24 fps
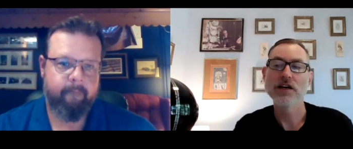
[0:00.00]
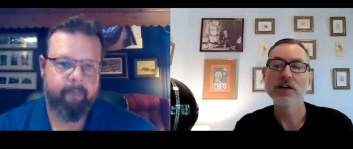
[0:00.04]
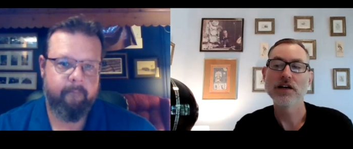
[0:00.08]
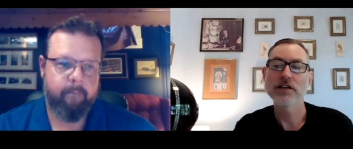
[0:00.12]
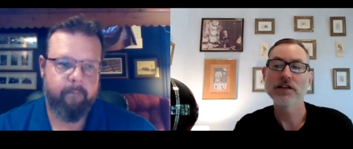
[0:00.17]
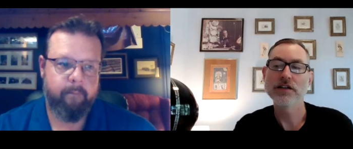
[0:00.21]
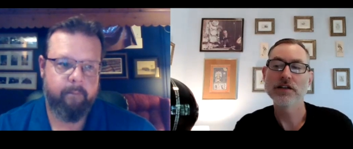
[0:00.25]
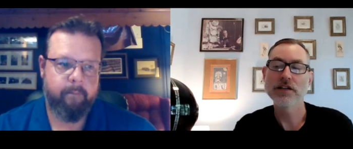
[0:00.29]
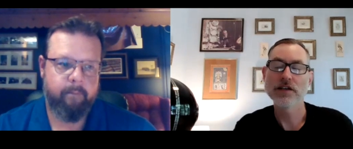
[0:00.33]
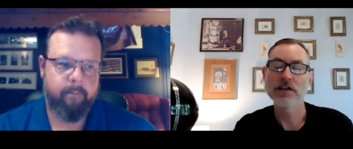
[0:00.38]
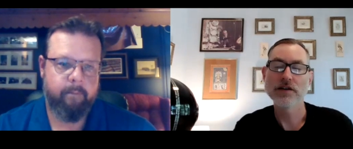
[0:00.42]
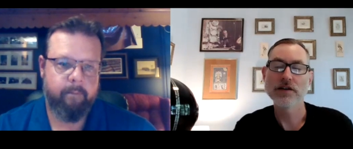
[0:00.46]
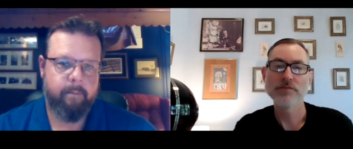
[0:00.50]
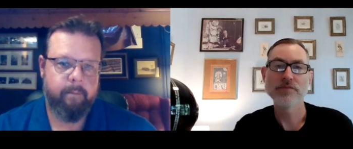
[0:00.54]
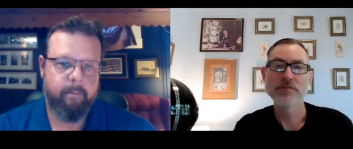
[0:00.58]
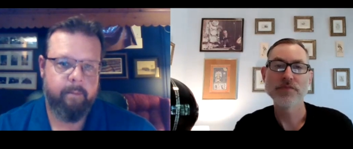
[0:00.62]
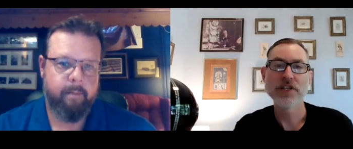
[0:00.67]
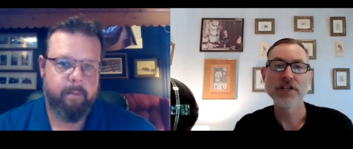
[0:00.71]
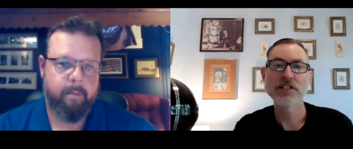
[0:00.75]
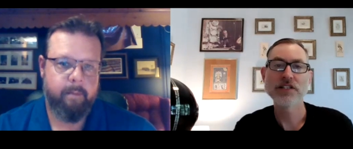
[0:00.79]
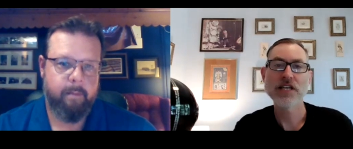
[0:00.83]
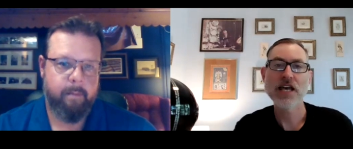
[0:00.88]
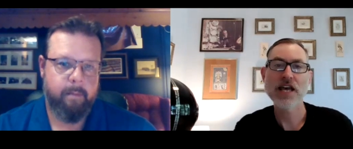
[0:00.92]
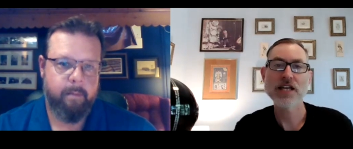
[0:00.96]
Speaker 1: the the
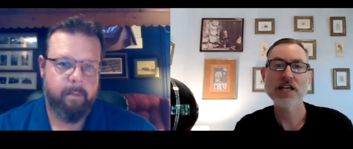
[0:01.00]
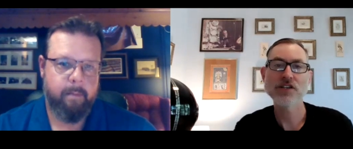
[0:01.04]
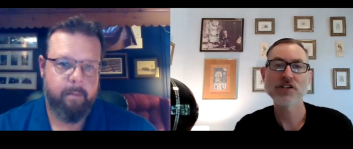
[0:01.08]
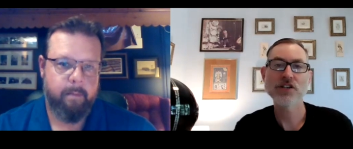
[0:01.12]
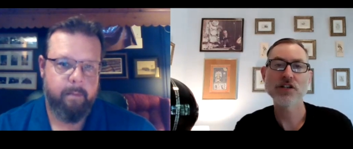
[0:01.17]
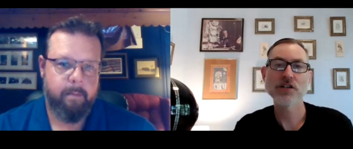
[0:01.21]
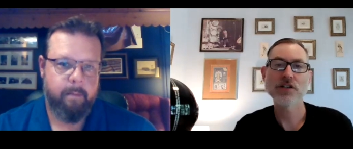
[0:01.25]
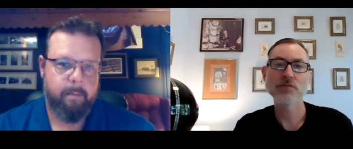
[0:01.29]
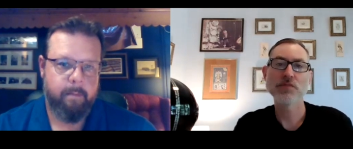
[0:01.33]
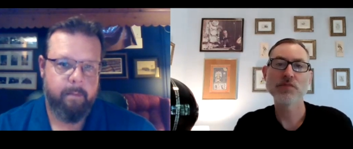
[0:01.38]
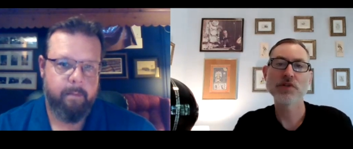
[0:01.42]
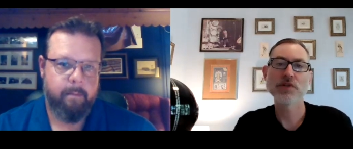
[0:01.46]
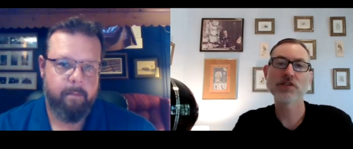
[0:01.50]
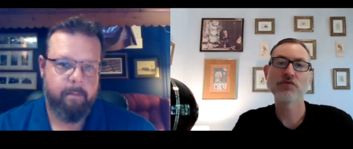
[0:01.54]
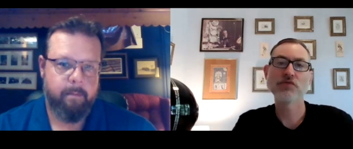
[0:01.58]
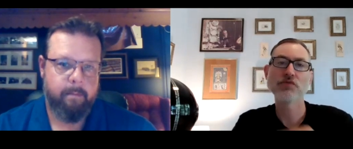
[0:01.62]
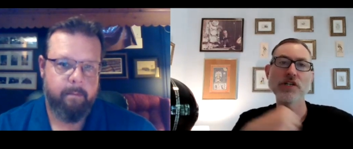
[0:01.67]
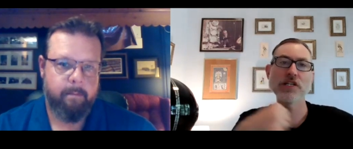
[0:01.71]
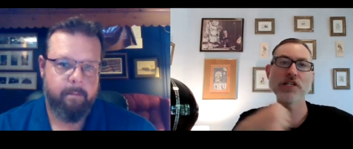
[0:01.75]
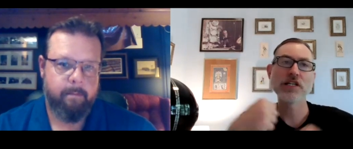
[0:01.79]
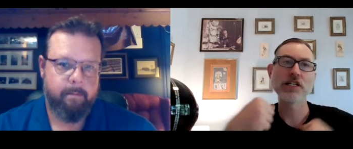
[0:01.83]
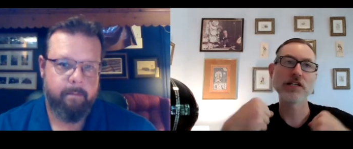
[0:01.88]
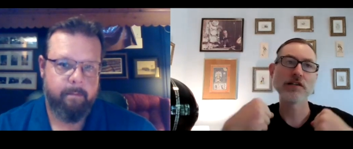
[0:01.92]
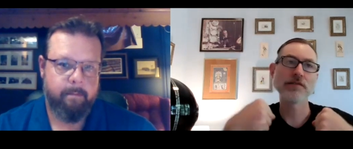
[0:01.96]
tension
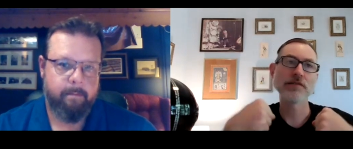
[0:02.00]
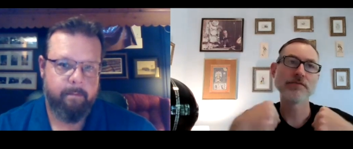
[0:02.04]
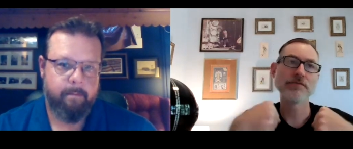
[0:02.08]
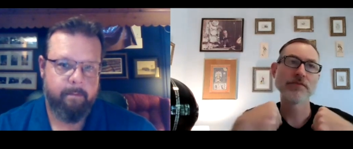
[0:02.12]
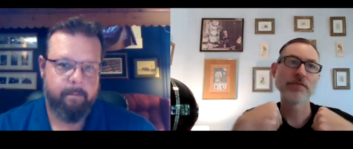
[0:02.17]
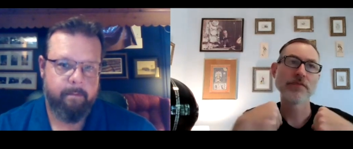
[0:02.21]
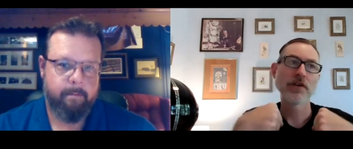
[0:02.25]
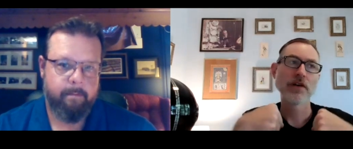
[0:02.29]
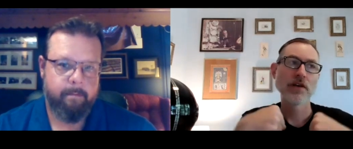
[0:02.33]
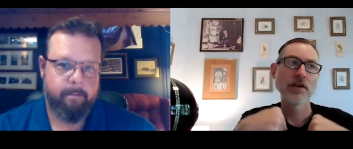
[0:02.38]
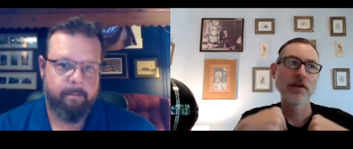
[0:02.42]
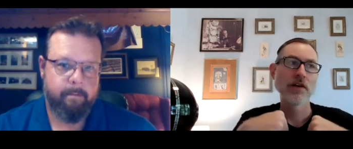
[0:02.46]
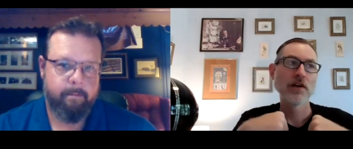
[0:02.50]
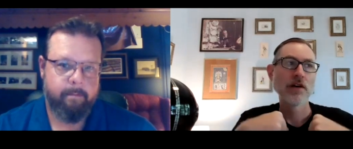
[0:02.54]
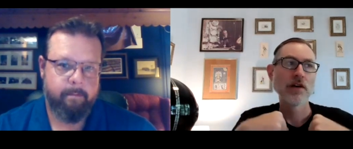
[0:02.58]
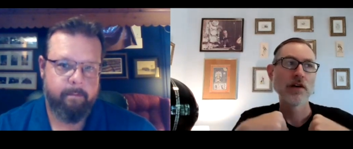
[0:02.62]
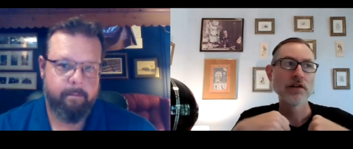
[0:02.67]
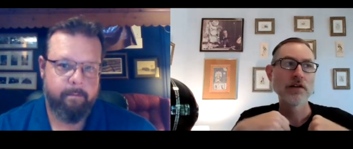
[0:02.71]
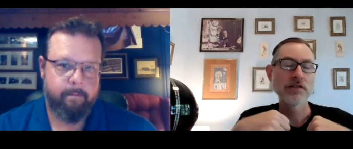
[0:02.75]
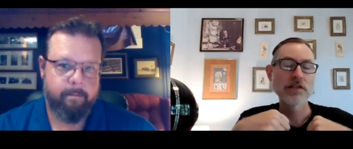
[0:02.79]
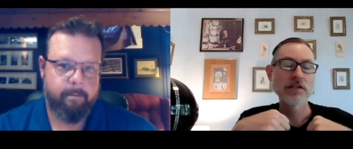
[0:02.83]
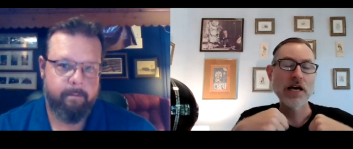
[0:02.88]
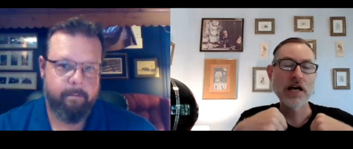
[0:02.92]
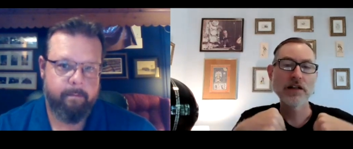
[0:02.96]
between
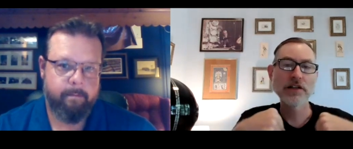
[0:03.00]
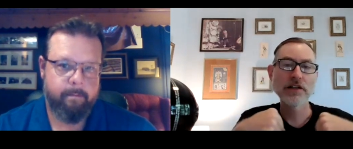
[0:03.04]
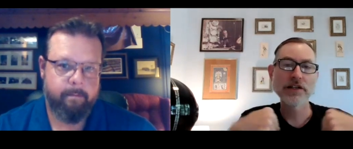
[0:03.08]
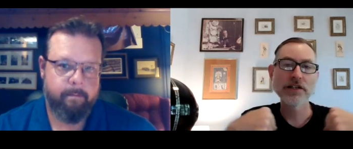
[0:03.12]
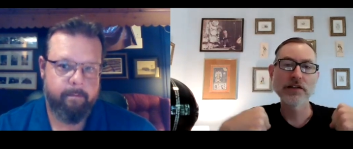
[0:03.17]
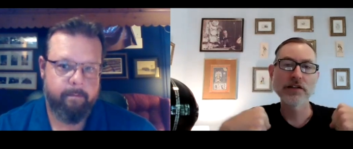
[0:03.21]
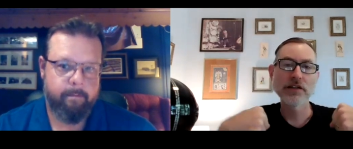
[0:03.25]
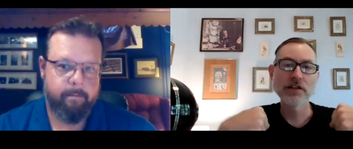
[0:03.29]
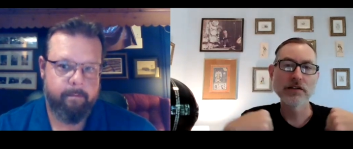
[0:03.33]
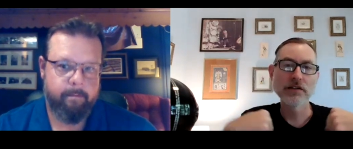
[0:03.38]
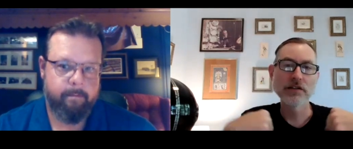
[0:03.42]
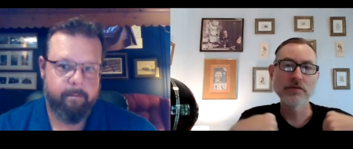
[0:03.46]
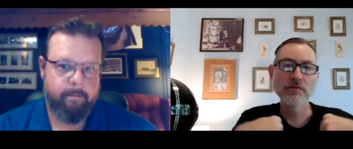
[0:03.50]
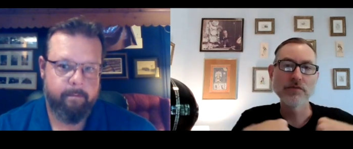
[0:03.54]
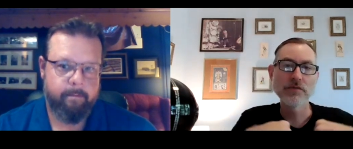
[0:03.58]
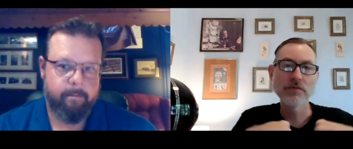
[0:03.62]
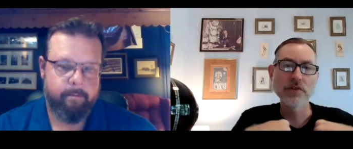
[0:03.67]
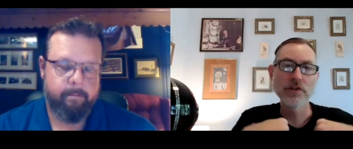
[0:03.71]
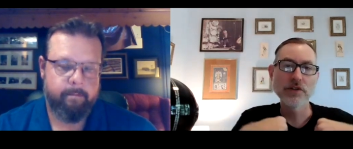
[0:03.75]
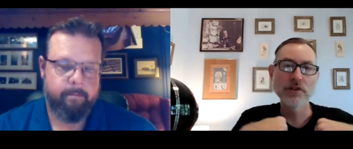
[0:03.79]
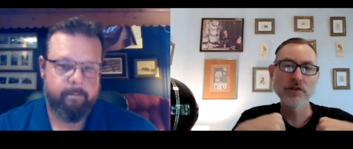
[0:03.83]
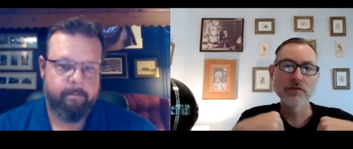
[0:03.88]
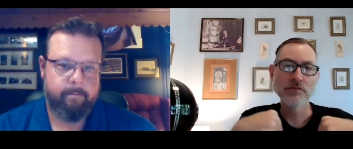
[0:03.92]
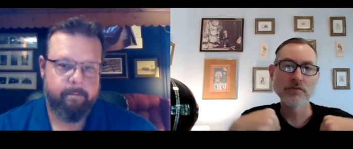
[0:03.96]
telling the
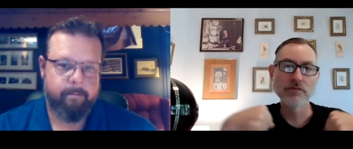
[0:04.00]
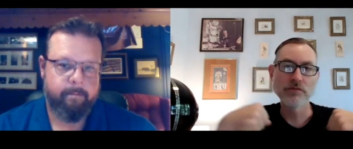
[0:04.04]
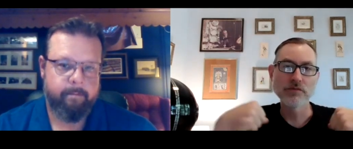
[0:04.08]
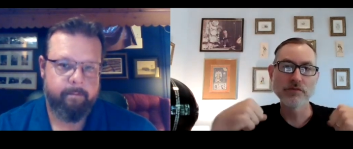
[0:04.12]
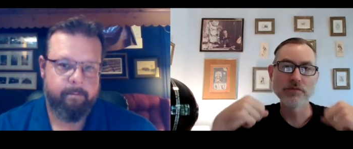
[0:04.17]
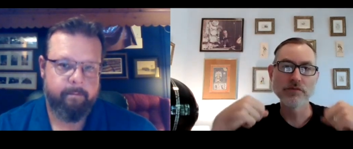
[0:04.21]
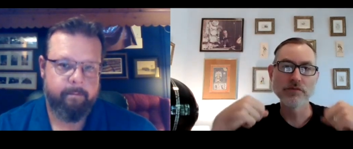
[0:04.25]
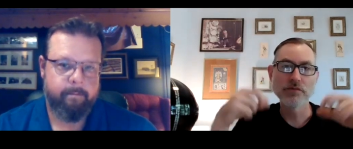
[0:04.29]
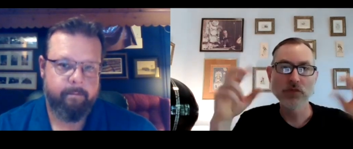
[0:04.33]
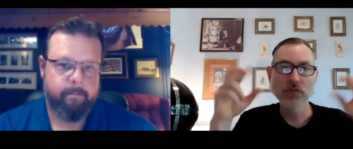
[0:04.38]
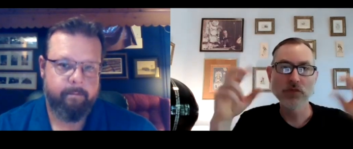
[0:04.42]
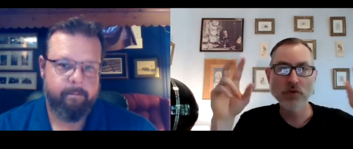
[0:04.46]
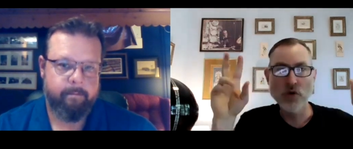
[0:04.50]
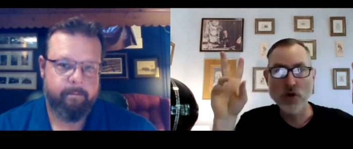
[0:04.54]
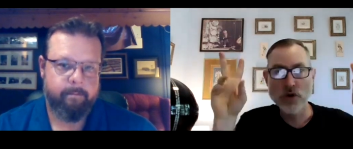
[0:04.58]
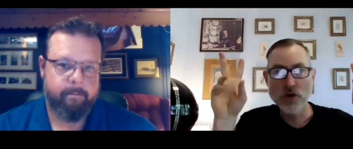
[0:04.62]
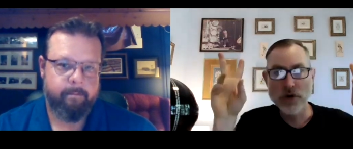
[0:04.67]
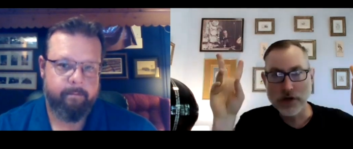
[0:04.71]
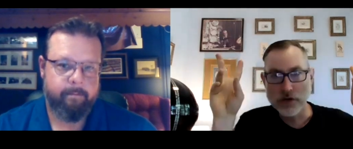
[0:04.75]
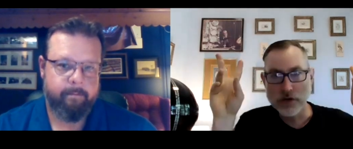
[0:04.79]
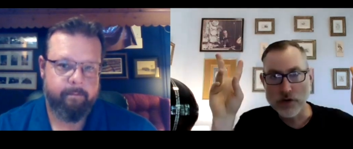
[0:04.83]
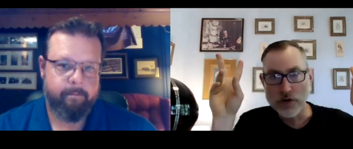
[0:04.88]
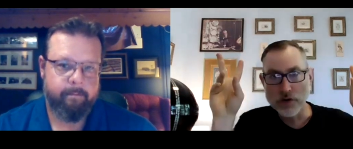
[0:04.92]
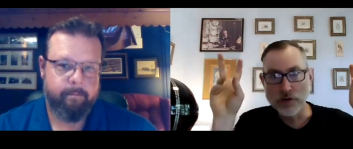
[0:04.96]
the quote
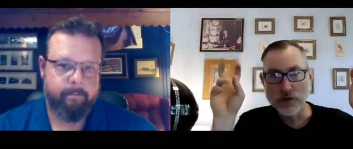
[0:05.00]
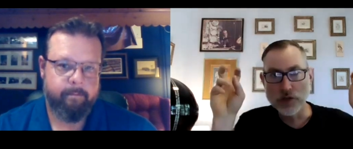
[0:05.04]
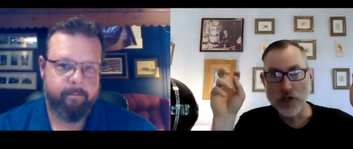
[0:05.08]
unquote